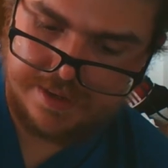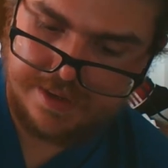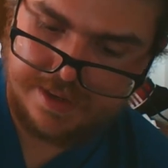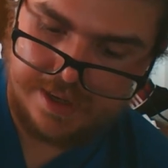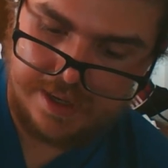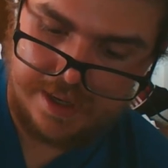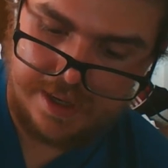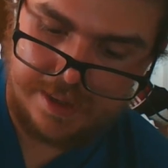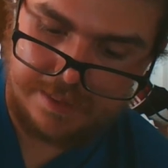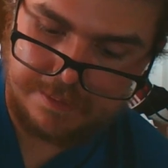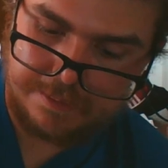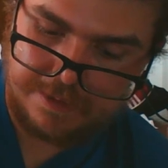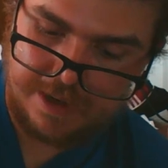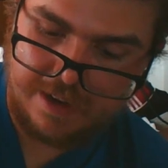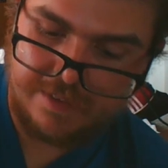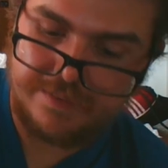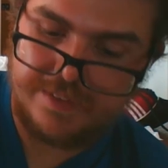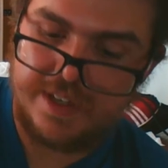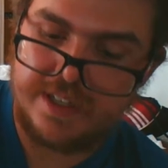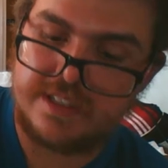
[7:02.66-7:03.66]

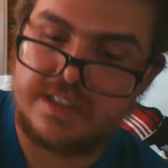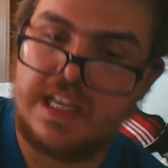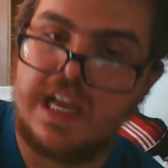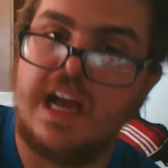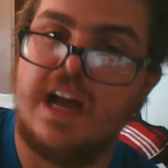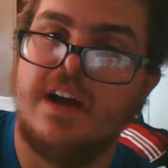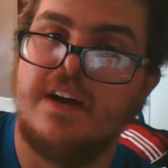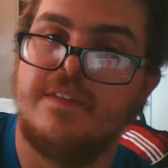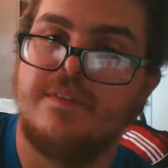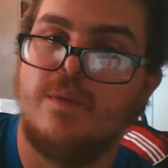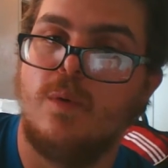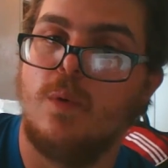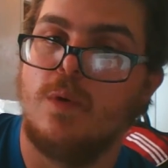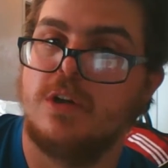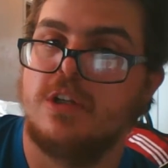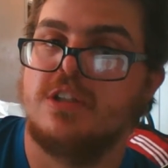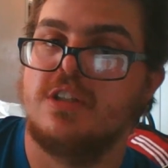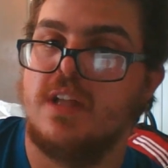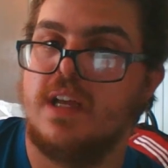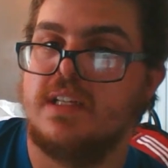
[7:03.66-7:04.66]
Crown Vics have
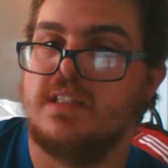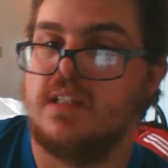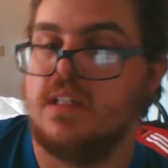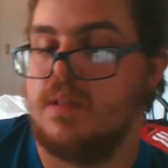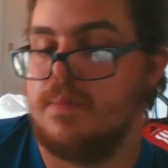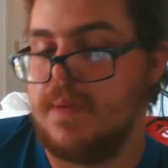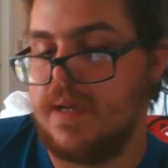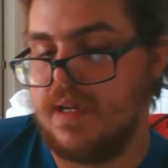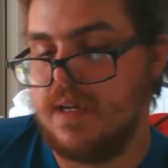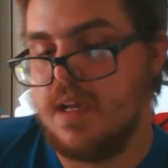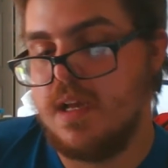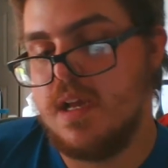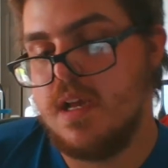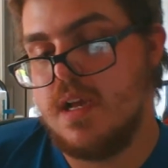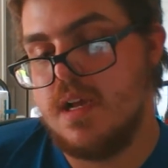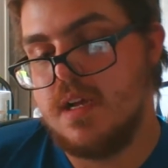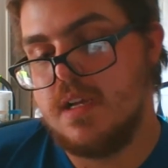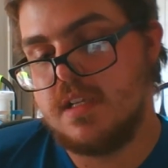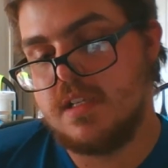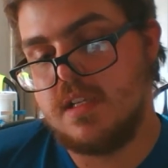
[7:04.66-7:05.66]
orange lights on the back.
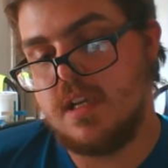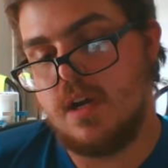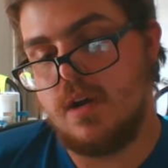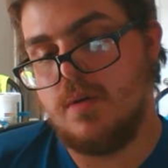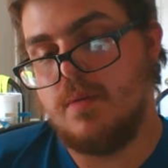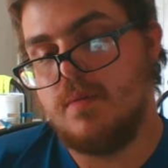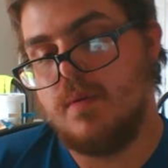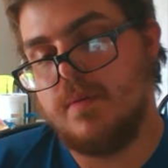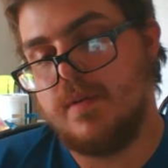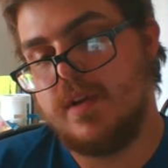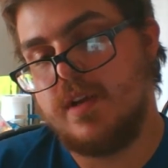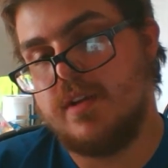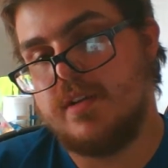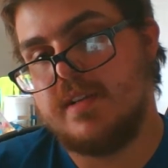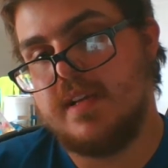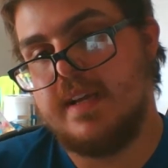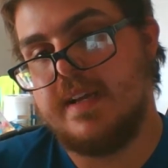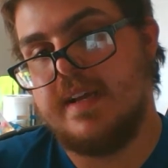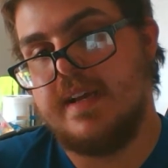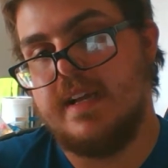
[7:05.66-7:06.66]
So what we're
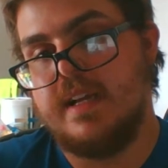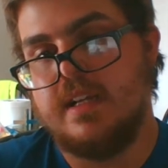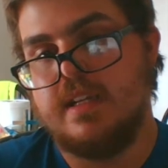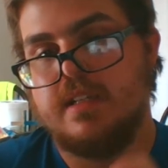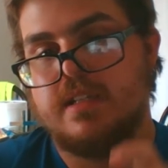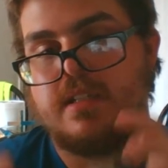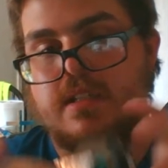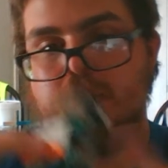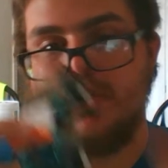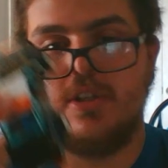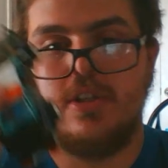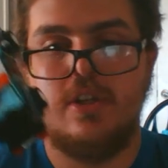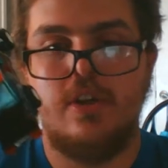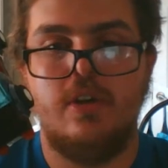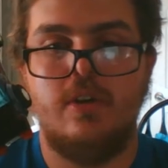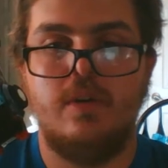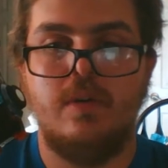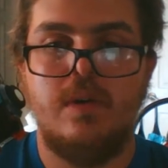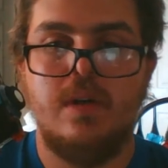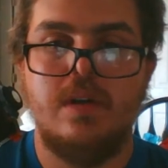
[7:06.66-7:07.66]
using is
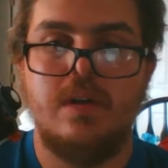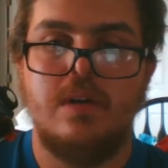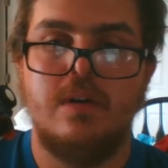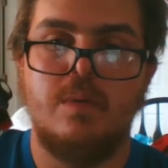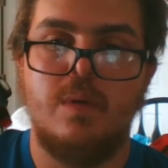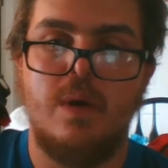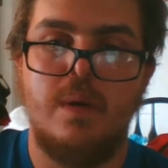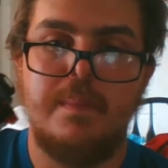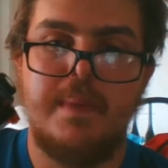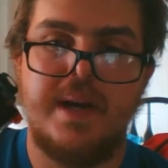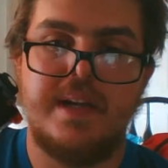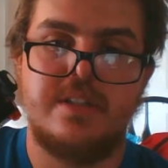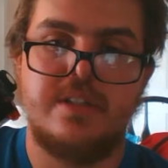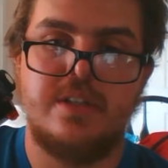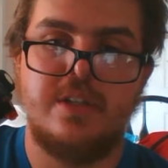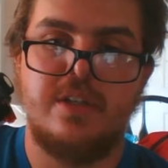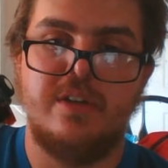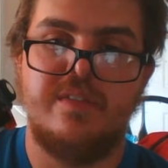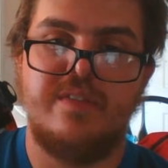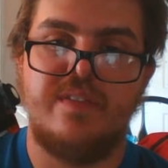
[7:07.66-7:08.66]
2 1 by
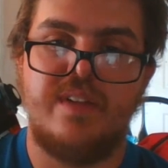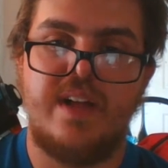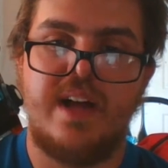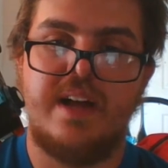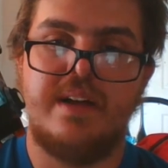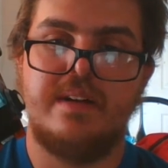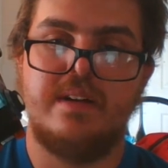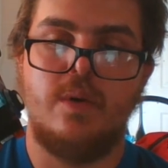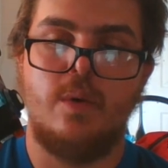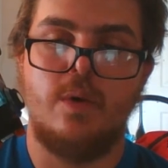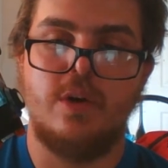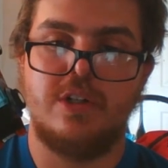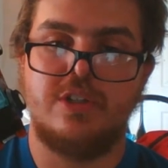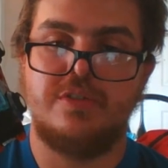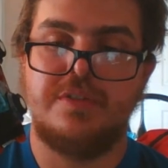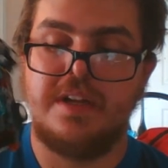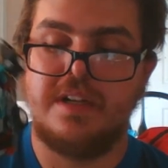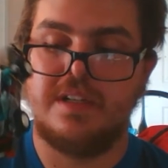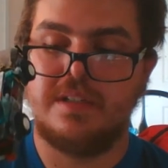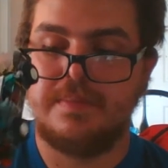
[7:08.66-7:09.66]
2 flat orange
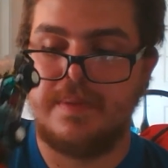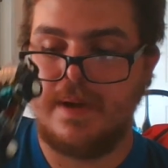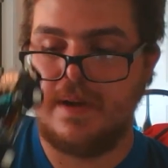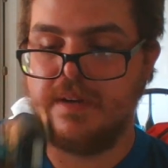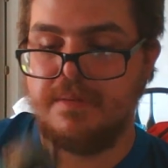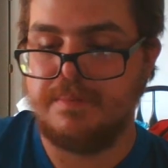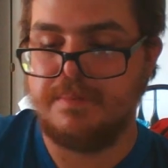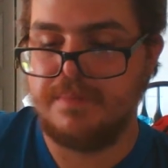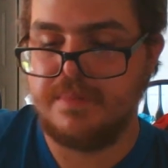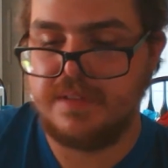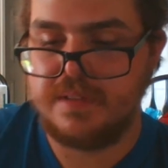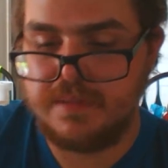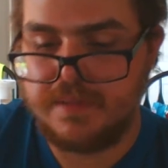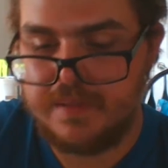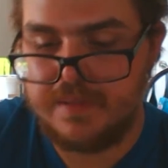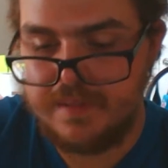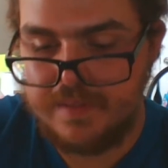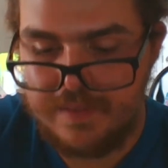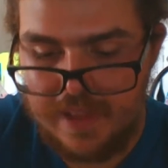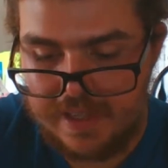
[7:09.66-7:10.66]
transparent
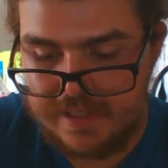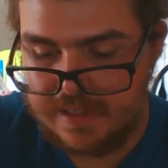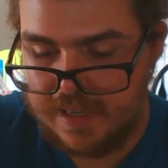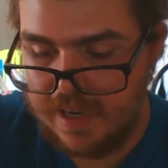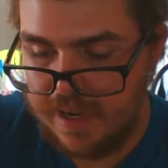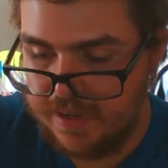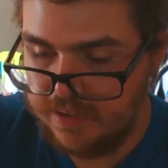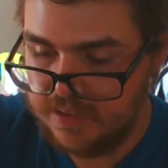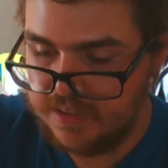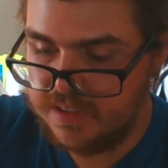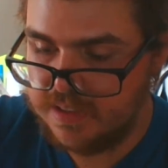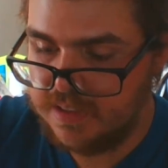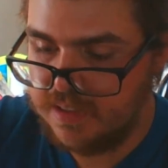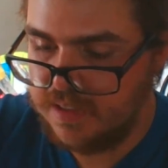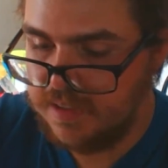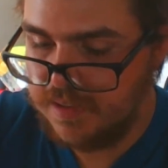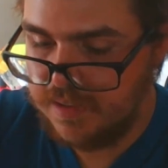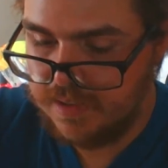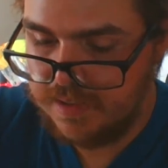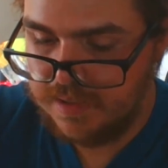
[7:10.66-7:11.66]
flat tiles.
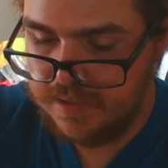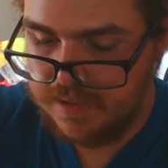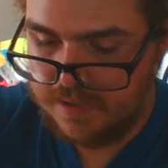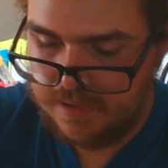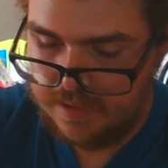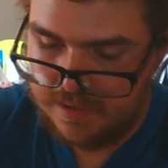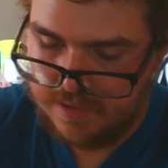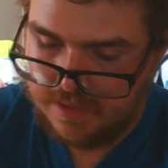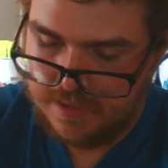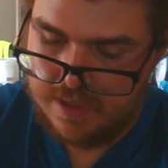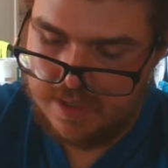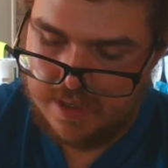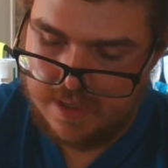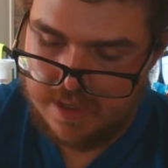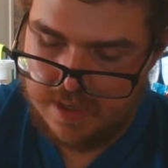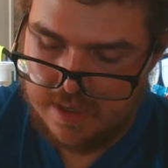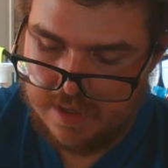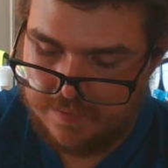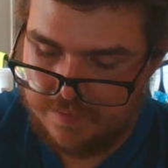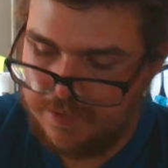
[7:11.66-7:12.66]

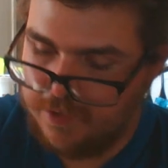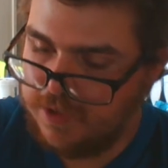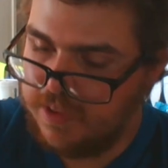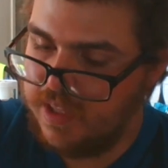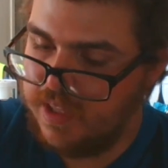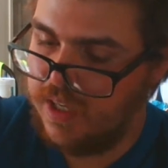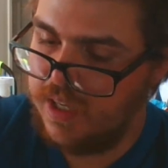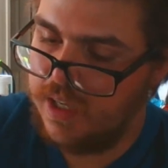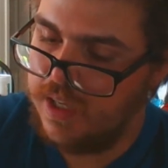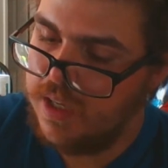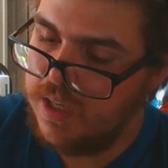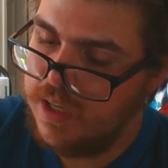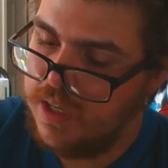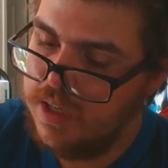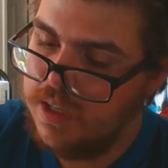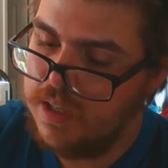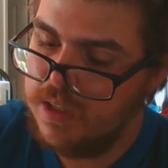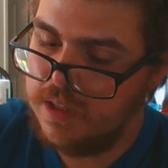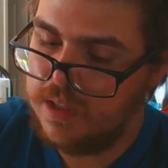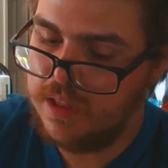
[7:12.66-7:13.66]
For the
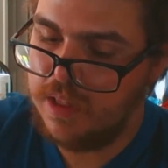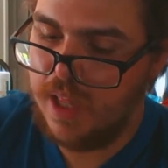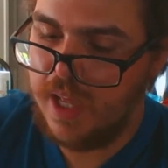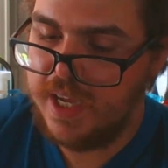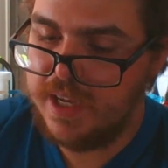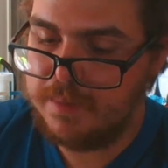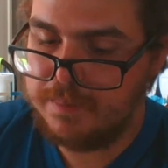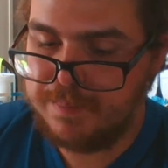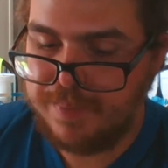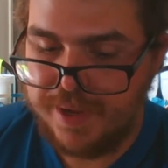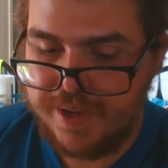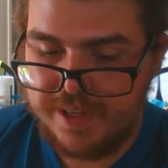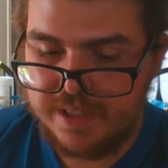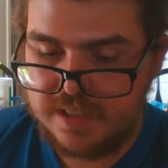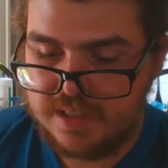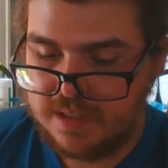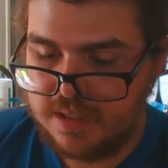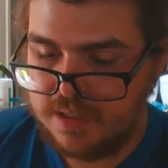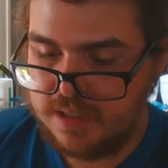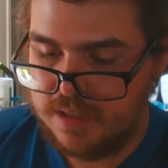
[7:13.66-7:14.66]
light
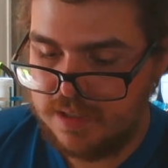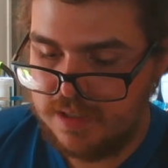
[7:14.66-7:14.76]
base,